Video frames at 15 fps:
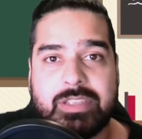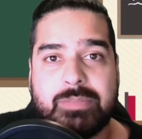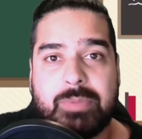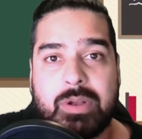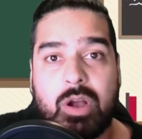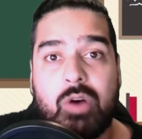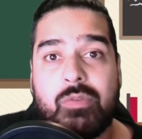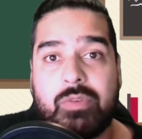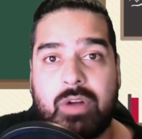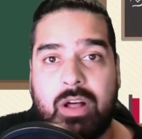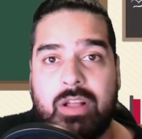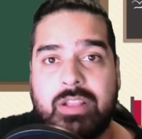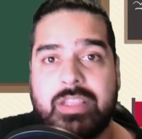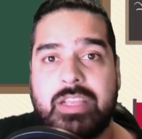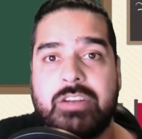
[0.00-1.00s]
but
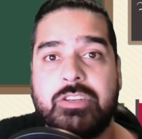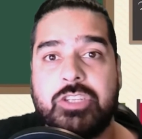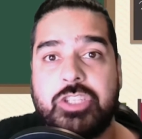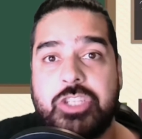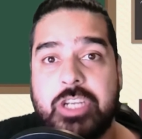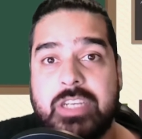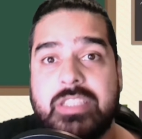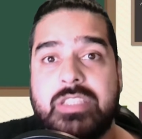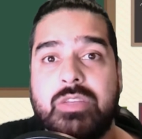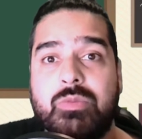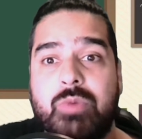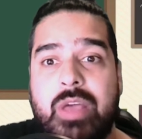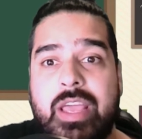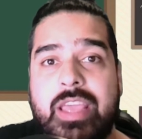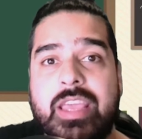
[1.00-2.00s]
overall, they're just a
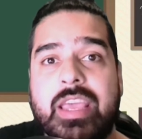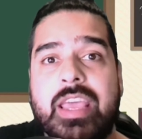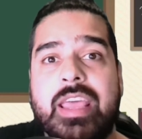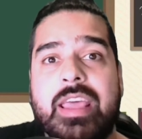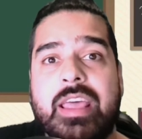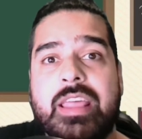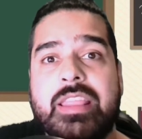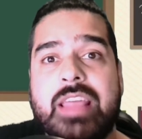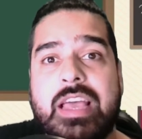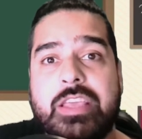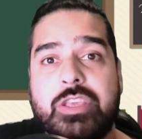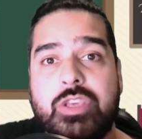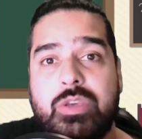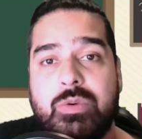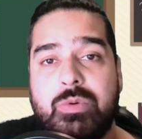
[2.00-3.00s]
way that
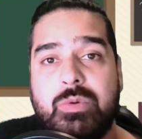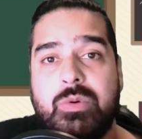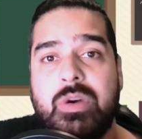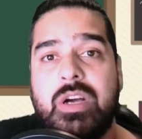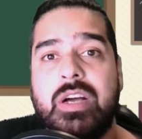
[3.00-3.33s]
you